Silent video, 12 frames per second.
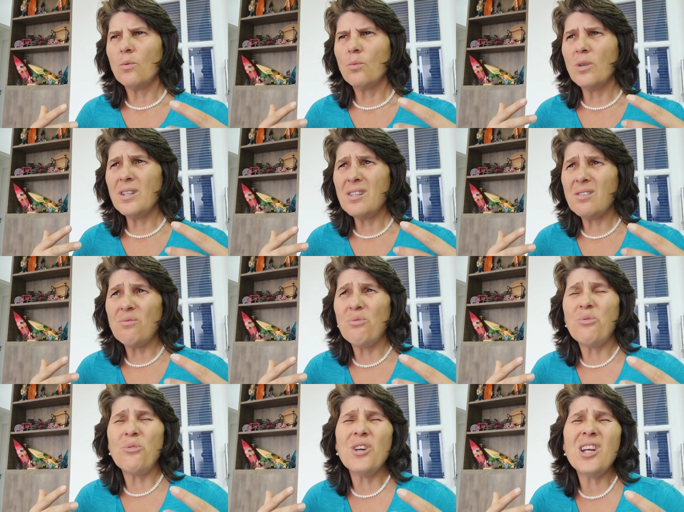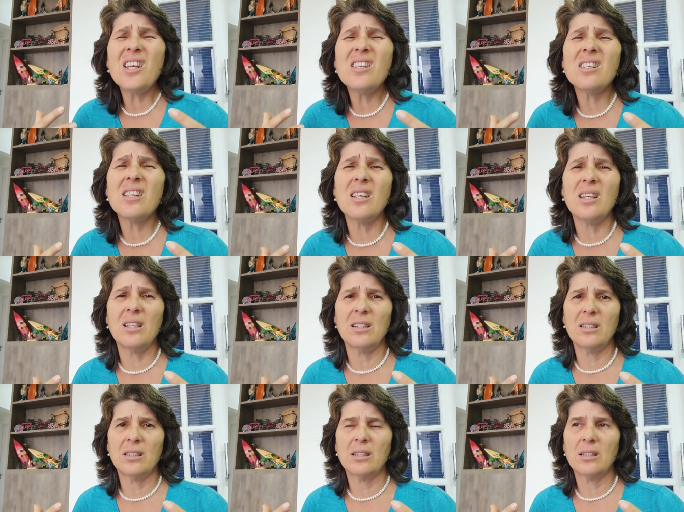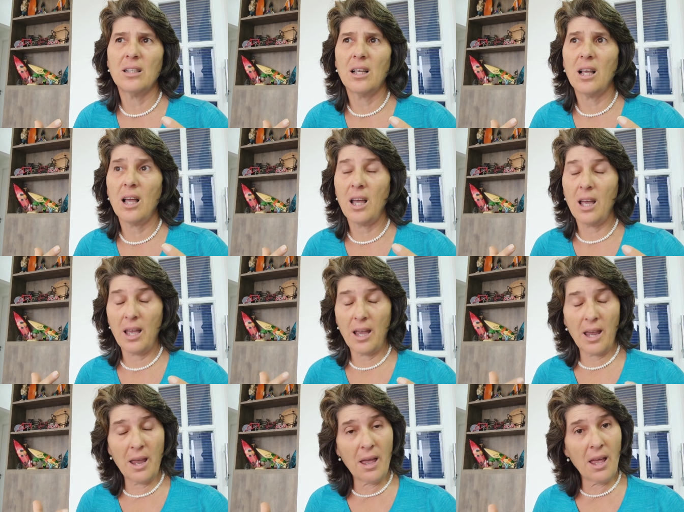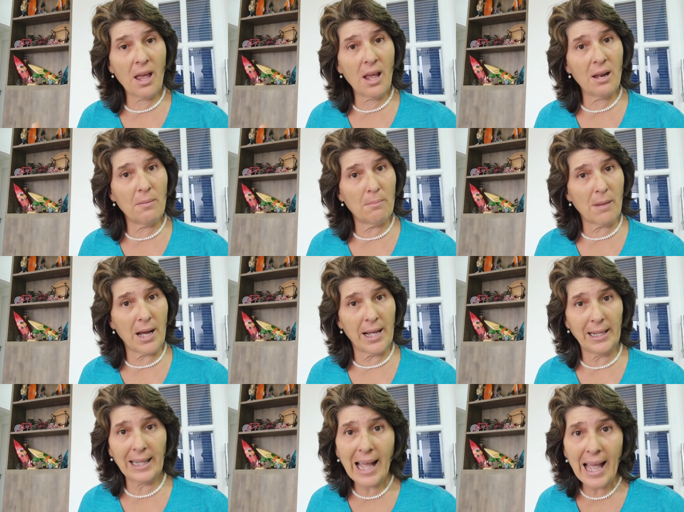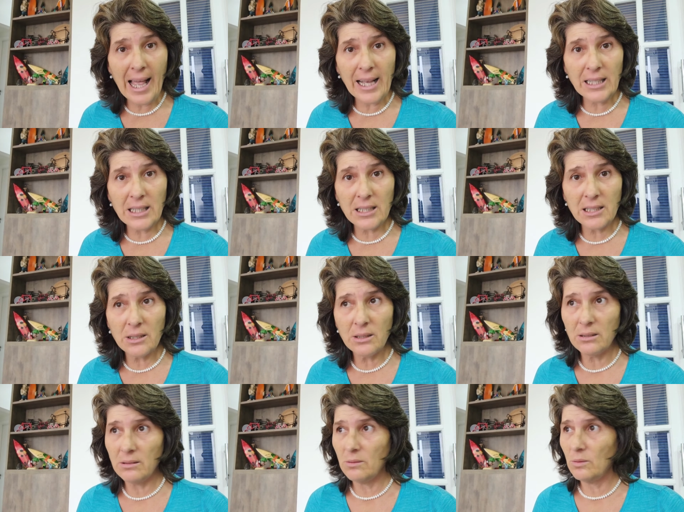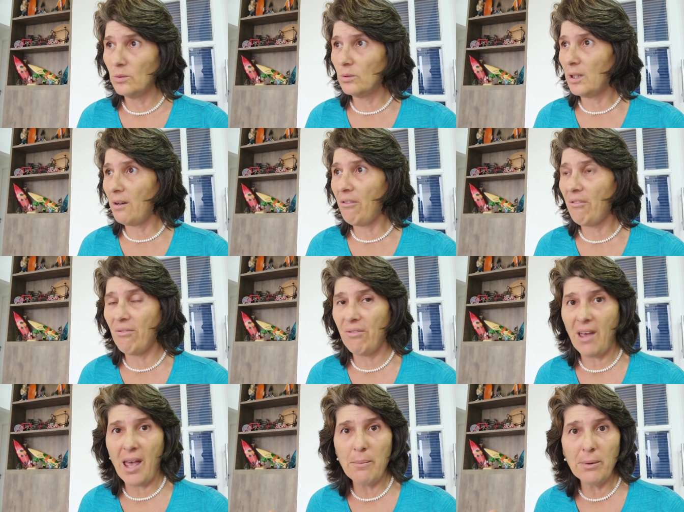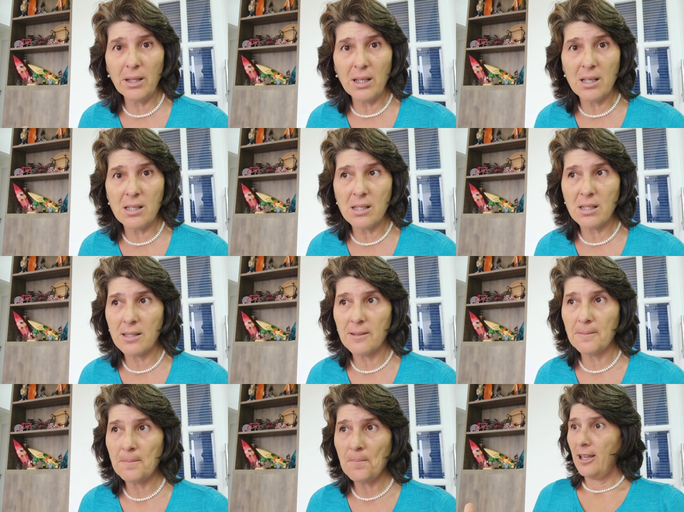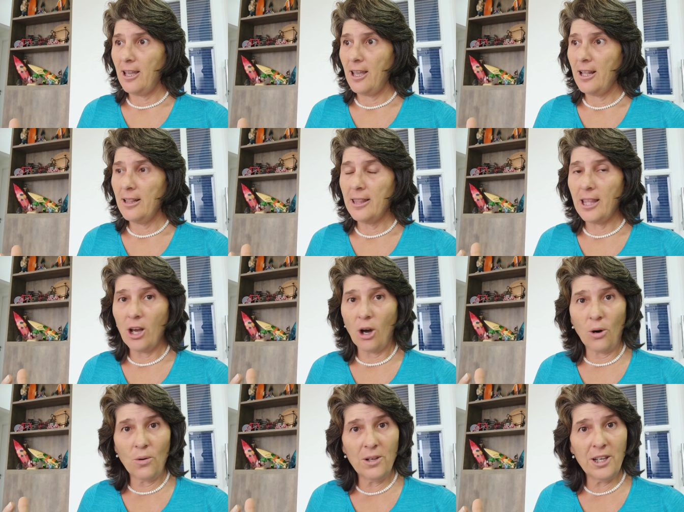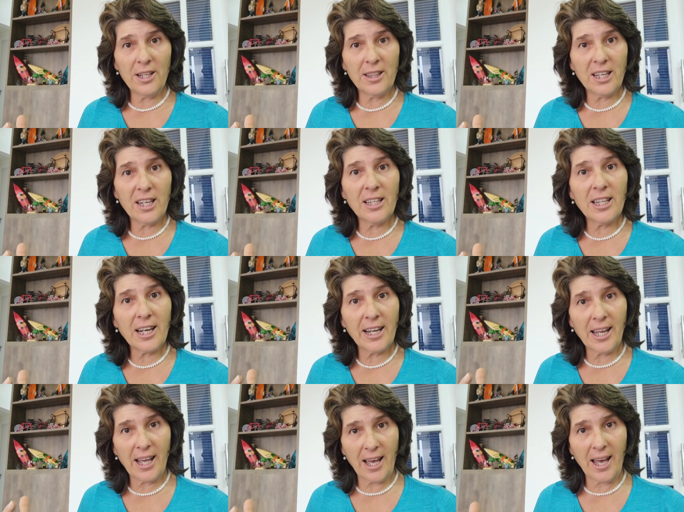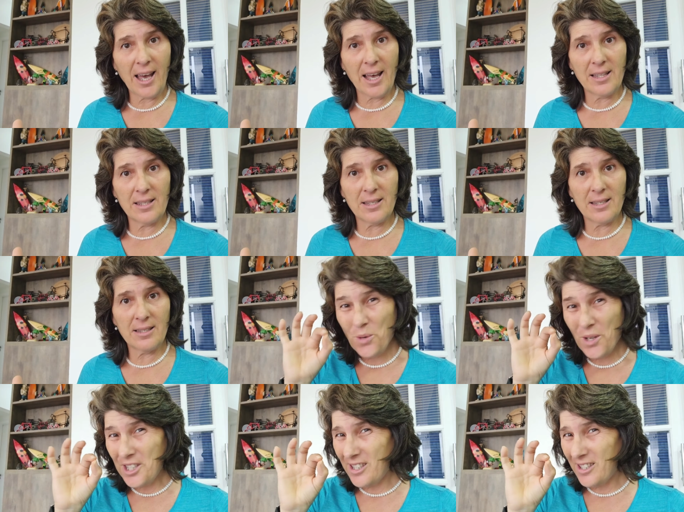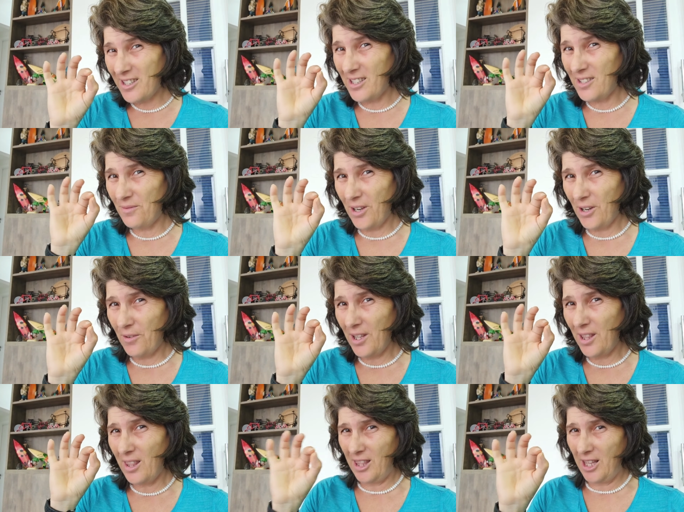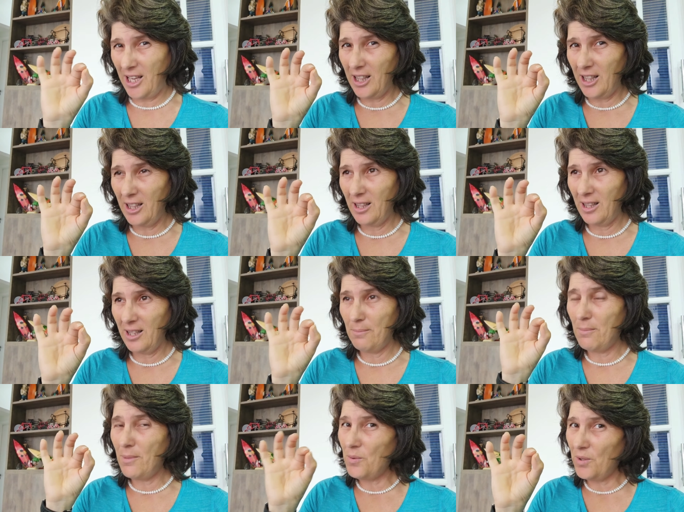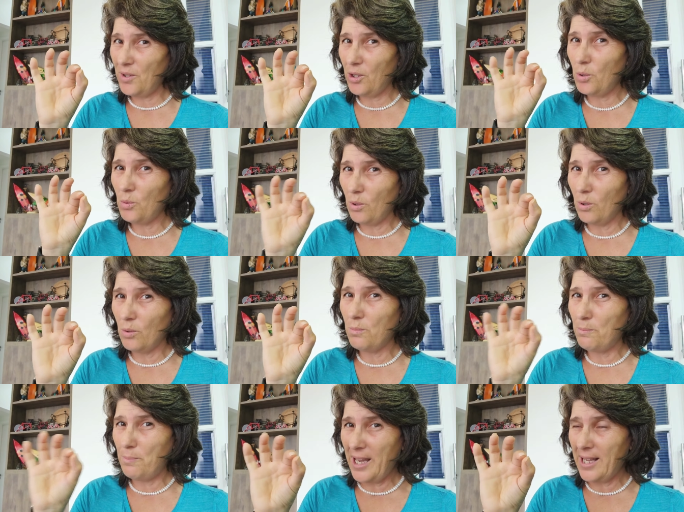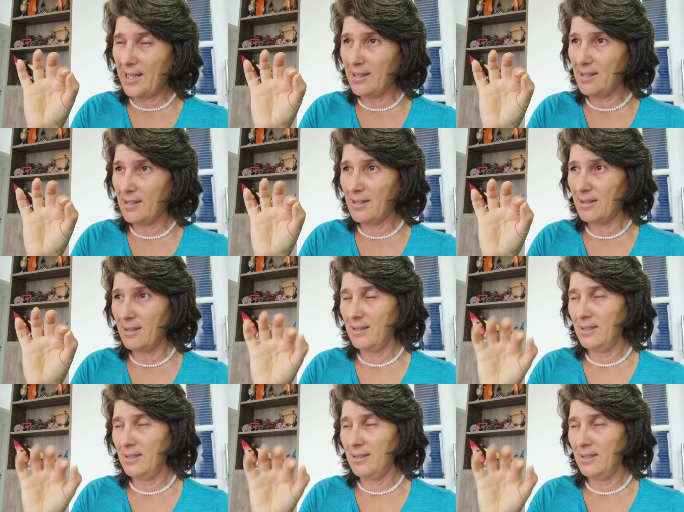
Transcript: was freezing and my legs were fabulous and the only thing that I had was this very thin merino wool pants.